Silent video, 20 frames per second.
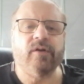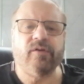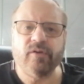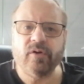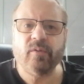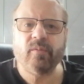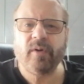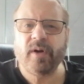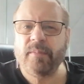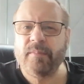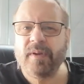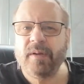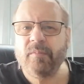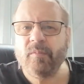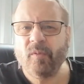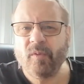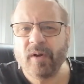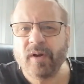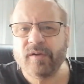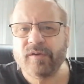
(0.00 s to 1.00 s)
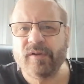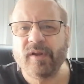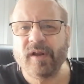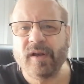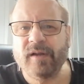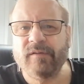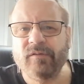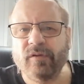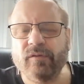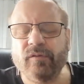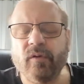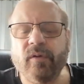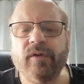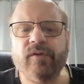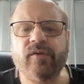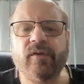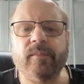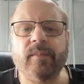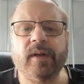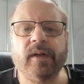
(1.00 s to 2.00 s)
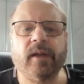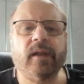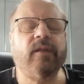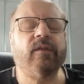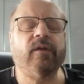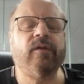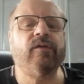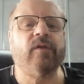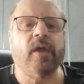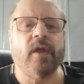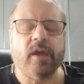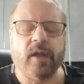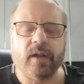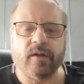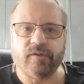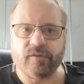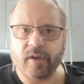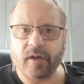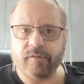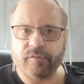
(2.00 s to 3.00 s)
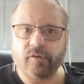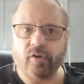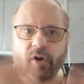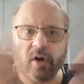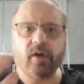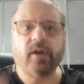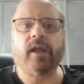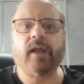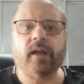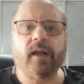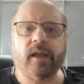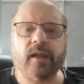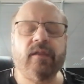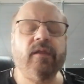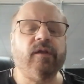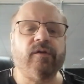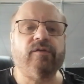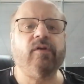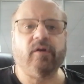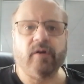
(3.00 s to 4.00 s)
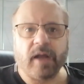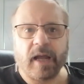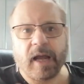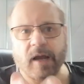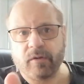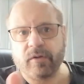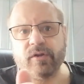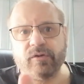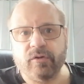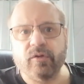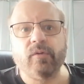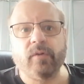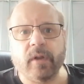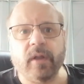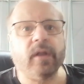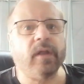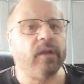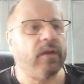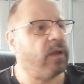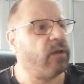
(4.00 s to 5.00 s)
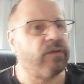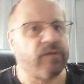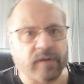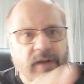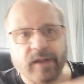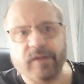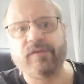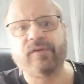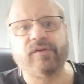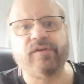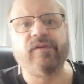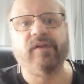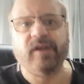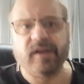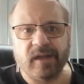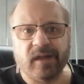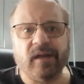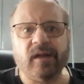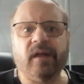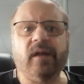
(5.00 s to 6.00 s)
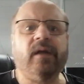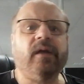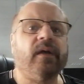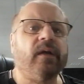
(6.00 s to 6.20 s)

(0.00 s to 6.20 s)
Do you know what I mean when I say level voice? I mean like this. Instead of talking like this, you know, how are you doing? It's nice to see you.